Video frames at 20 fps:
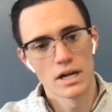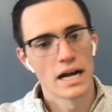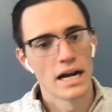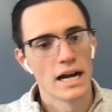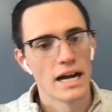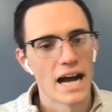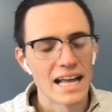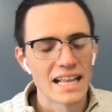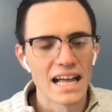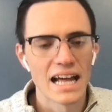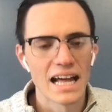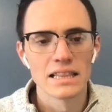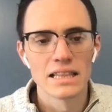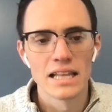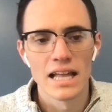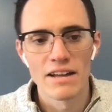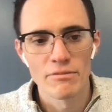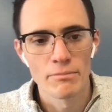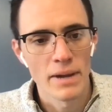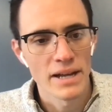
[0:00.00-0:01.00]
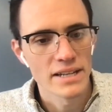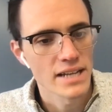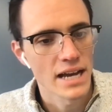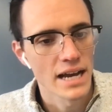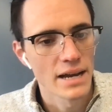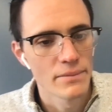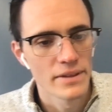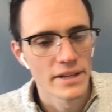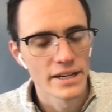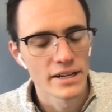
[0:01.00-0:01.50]
I loved my
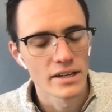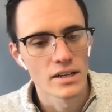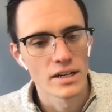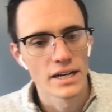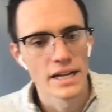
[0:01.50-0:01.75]
time there.